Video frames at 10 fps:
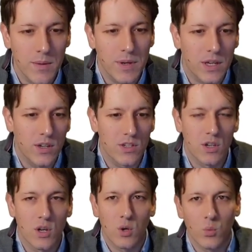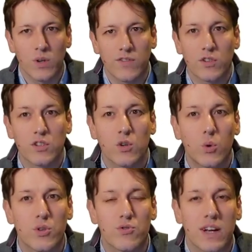because we've got a
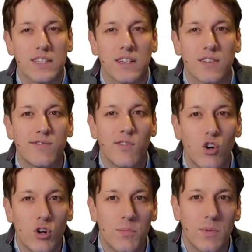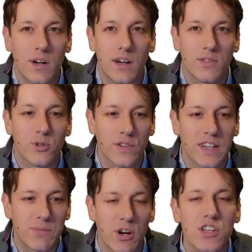quadratic form sort of
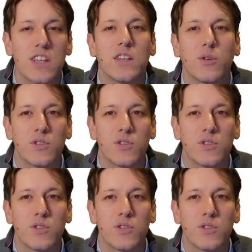expression here,